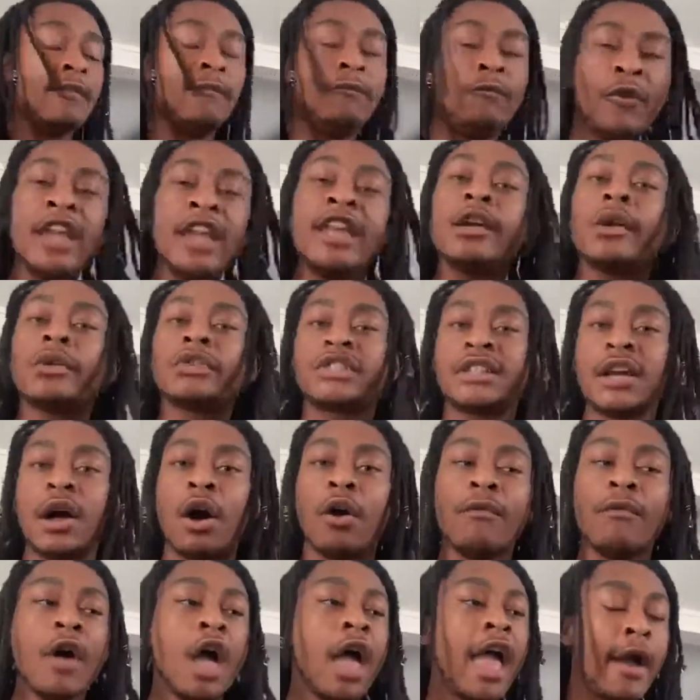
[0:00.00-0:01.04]
free
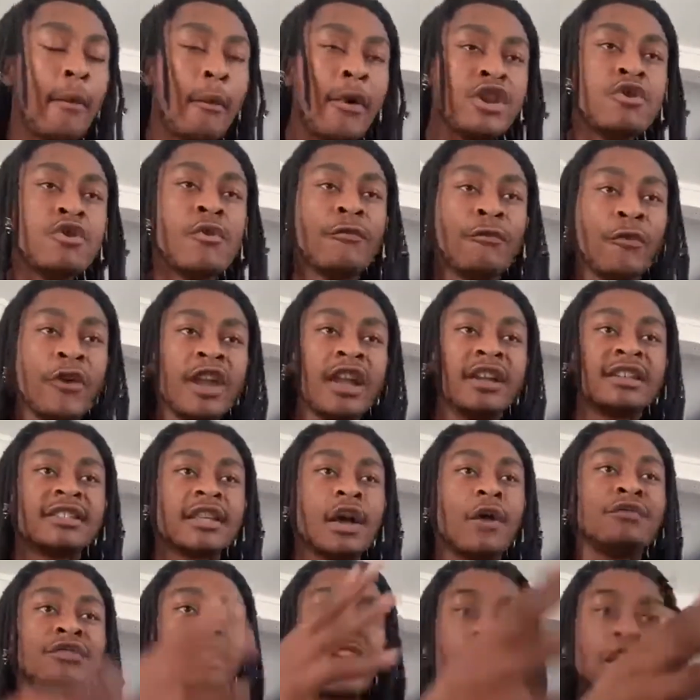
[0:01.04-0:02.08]
yourself and when you free
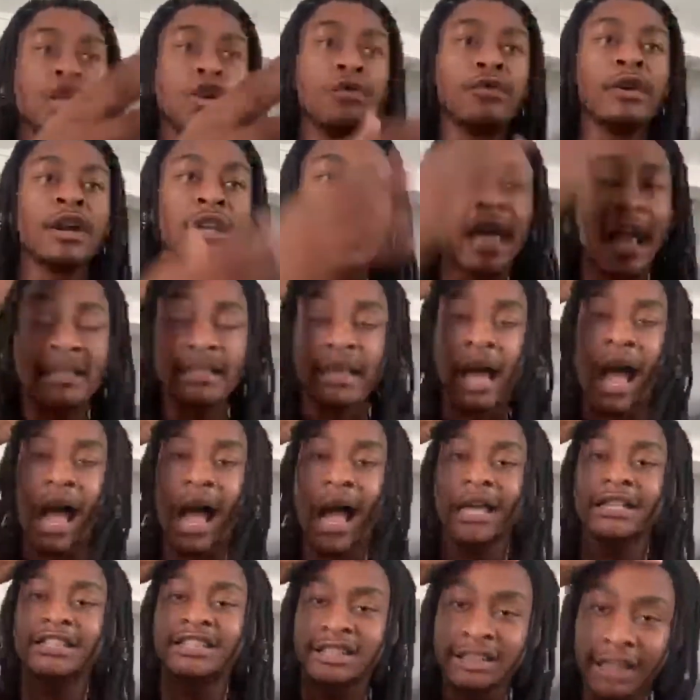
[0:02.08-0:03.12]
yourself then you realize
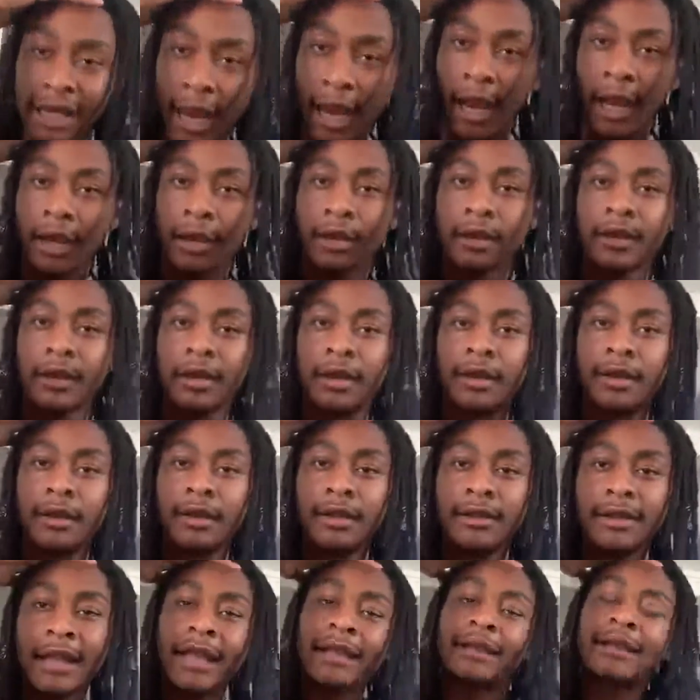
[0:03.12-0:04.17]
ah shit
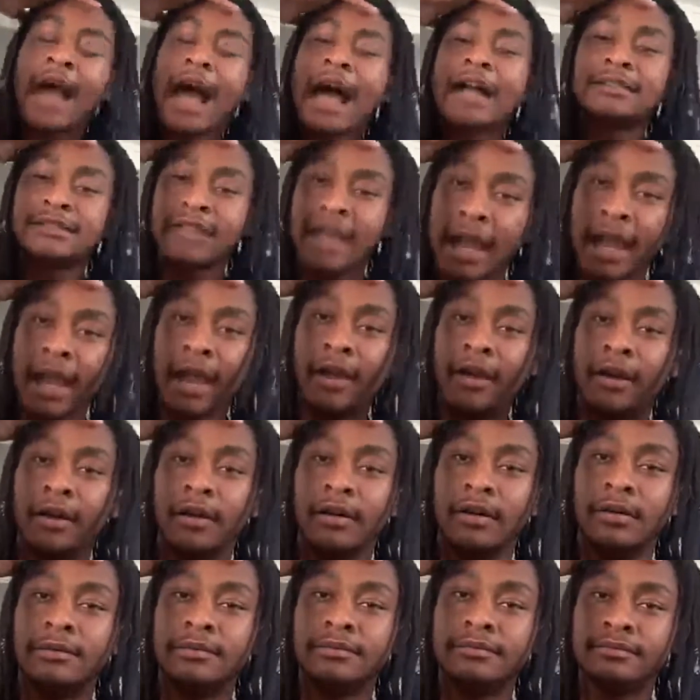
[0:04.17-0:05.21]
like
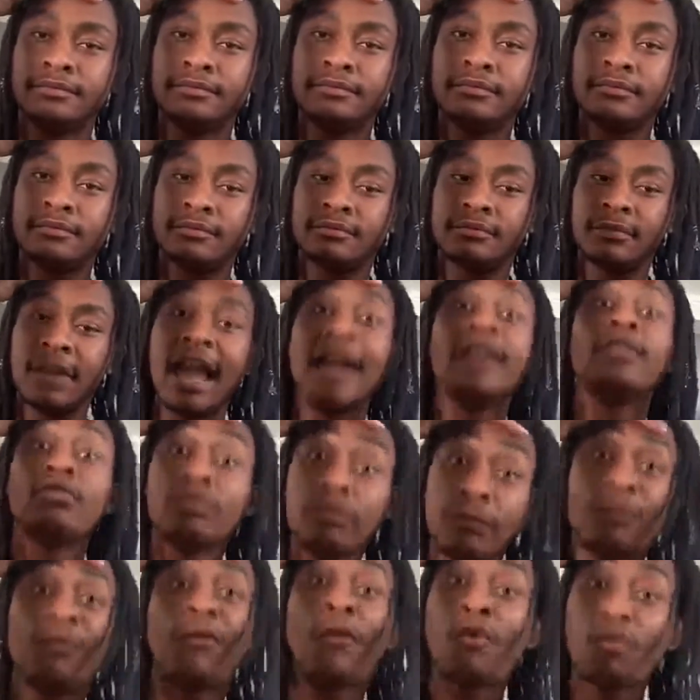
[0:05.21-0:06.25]
goddamn like
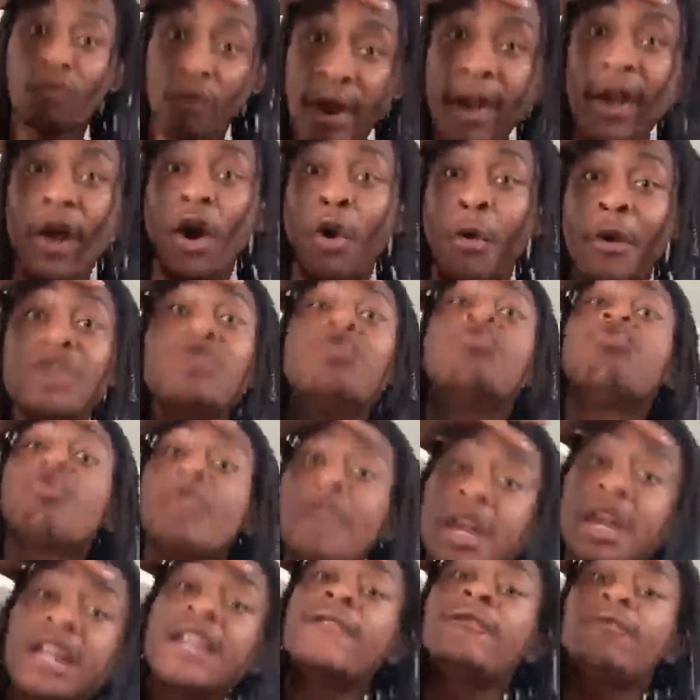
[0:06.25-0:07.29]
for real when you
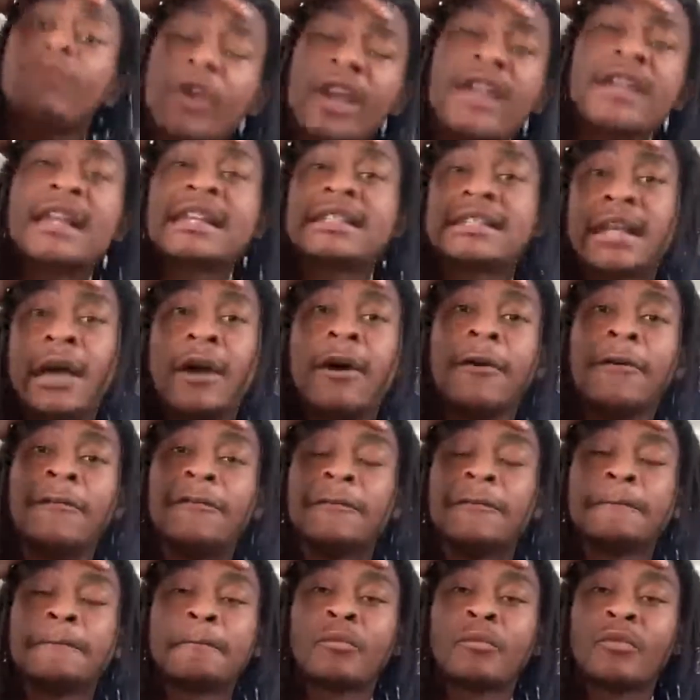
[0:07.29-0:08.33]
really free yourself
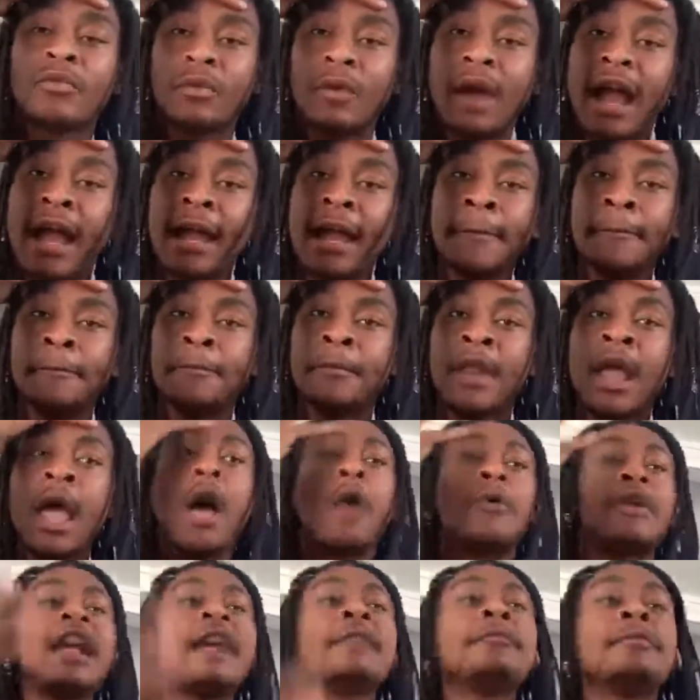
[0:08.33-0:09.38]
right?
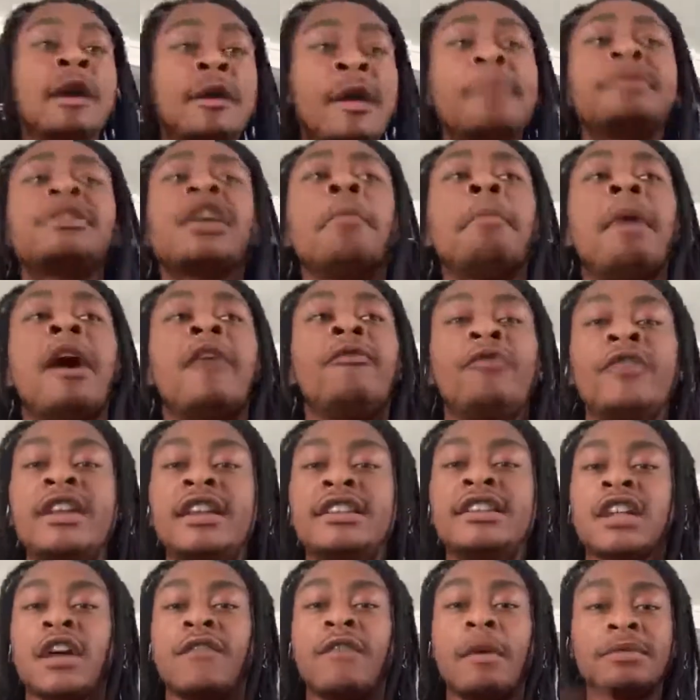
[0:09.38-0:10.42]
And when I'm, when I'm talking about free
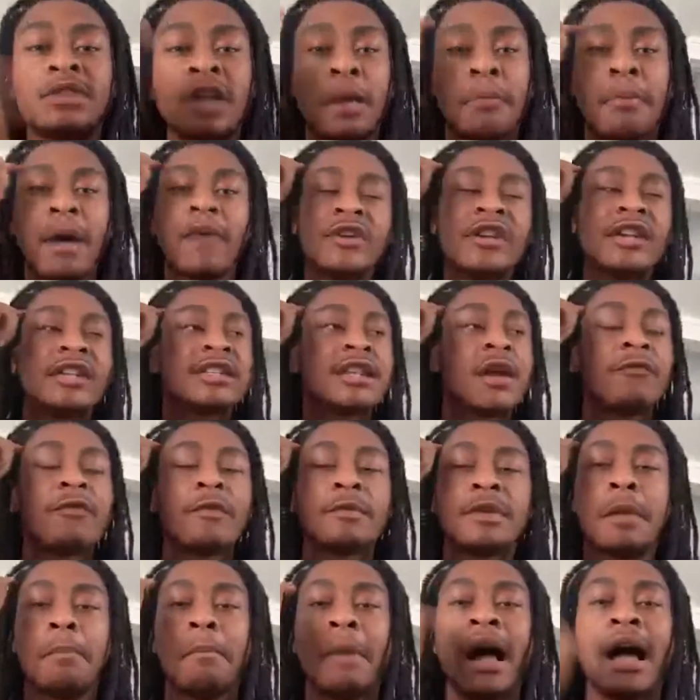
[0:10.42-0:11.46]
yourself, I'm talking about free yourself from
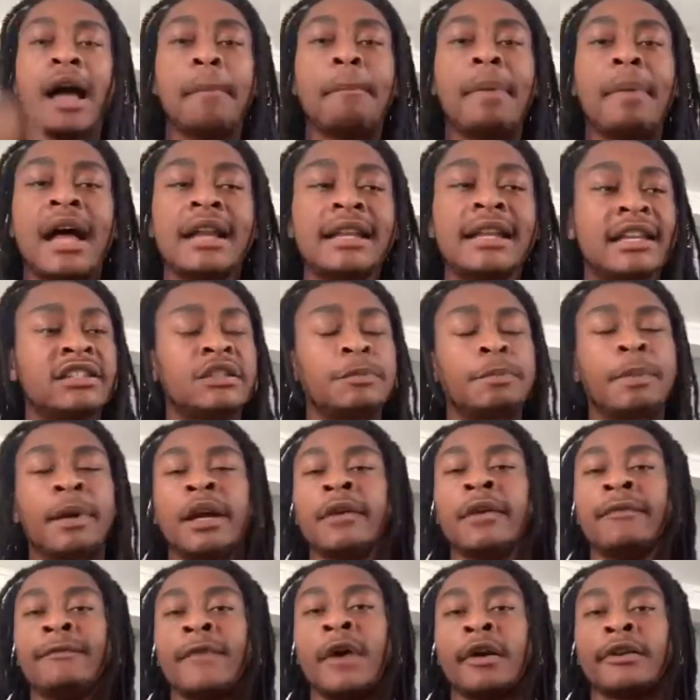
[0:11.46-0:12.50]
your mind, body, and
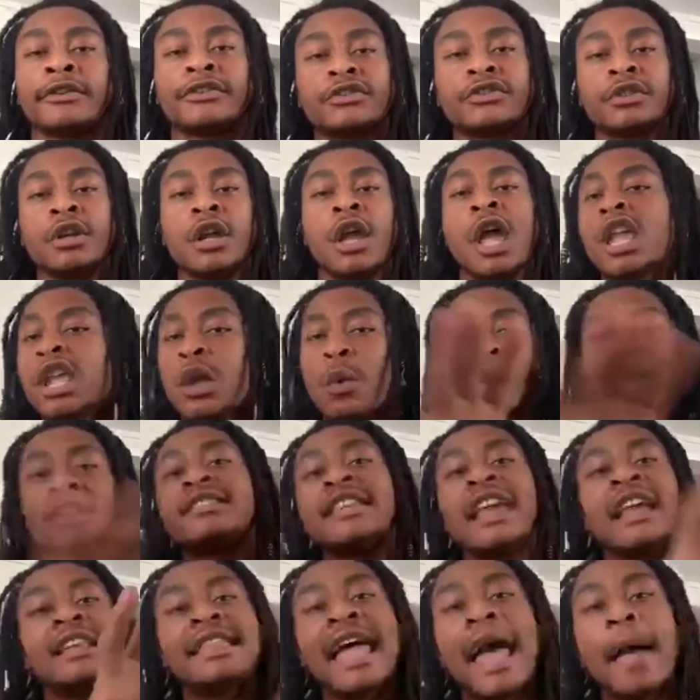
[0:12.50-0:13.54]
spirit first. You want to
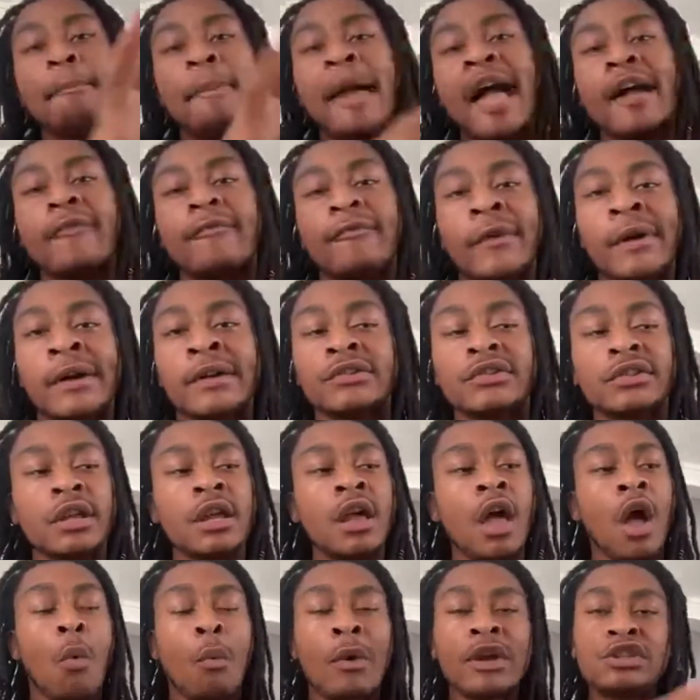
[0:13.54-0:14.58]
take that back first.
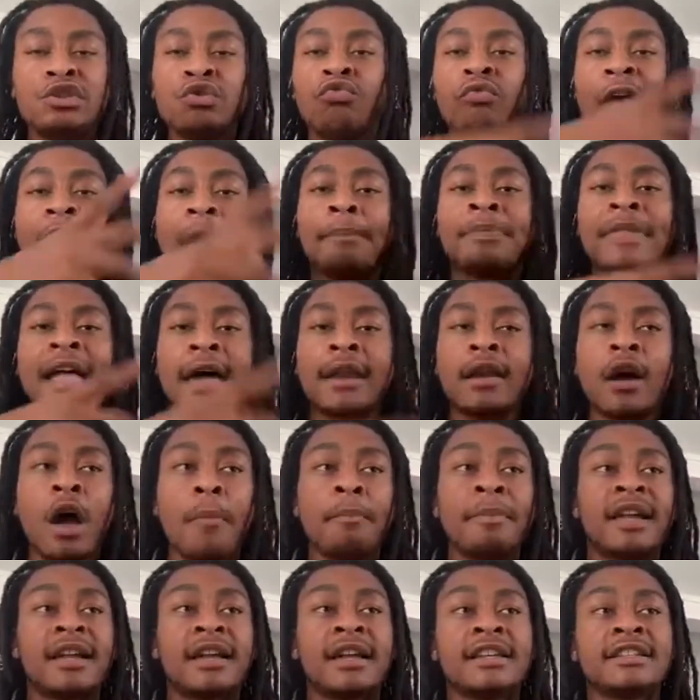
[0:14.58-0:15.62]
Once you wrap that up,
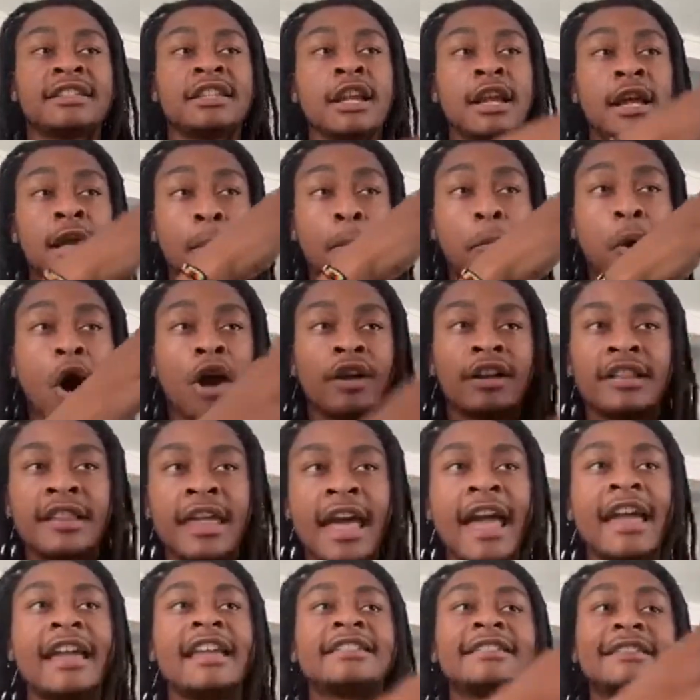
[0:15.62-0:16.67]
because part of
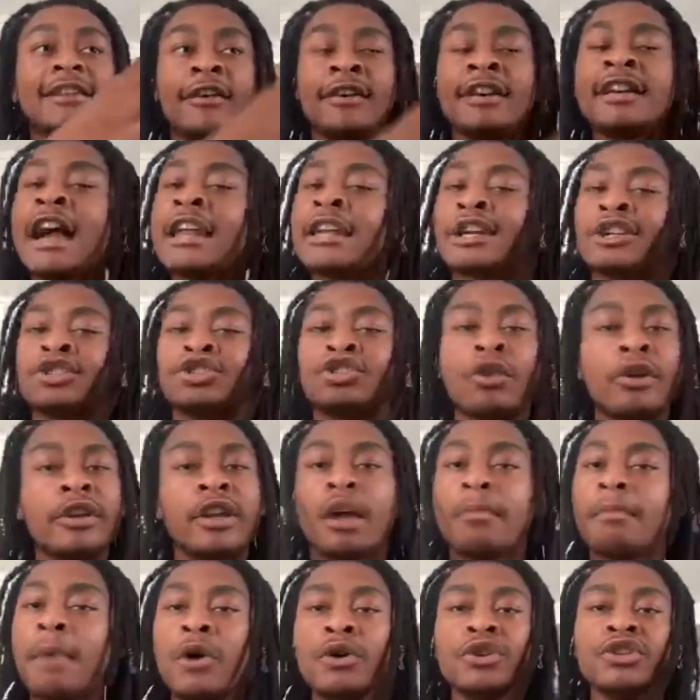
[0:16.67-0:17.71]
that is learning how to control
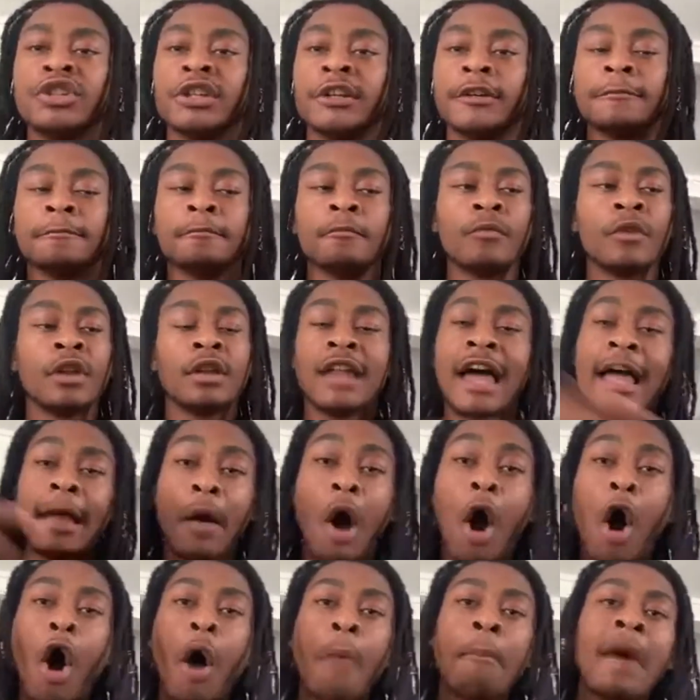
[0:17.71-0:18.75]
your emotion. Like
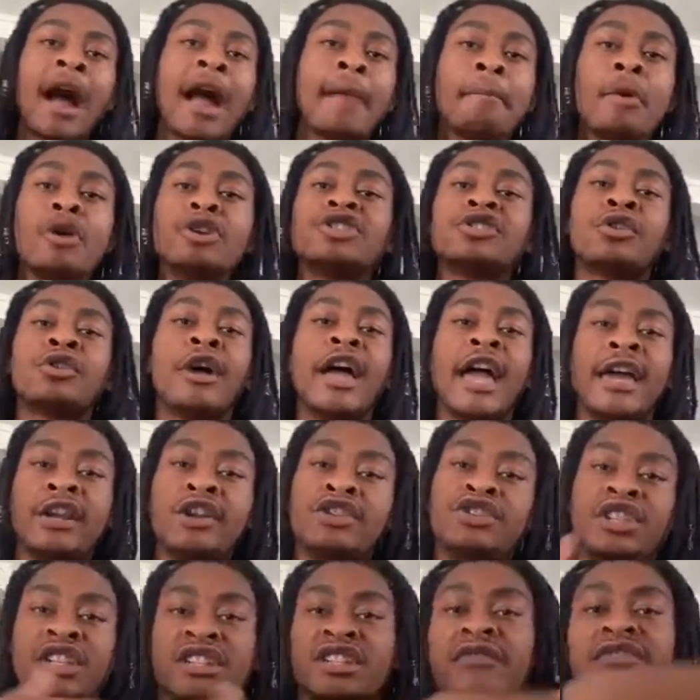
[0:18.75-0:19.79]
all my emotional
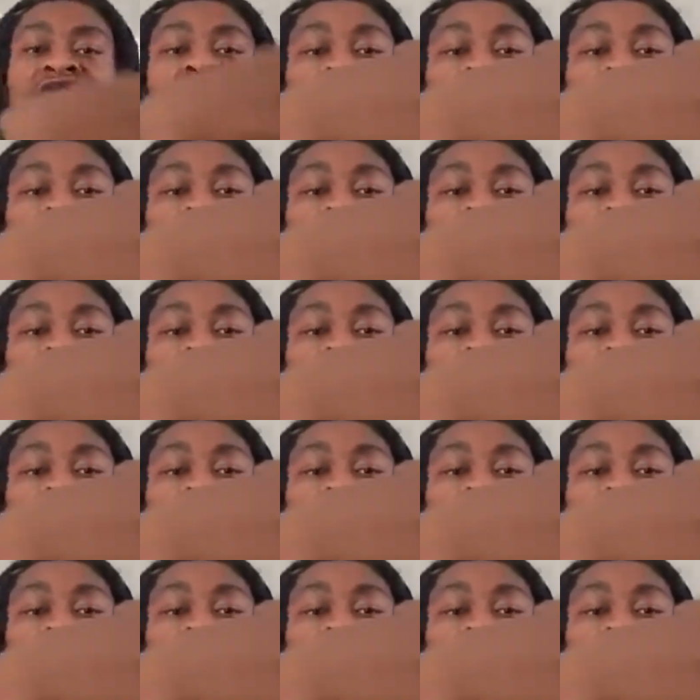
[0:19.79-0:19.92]
energies of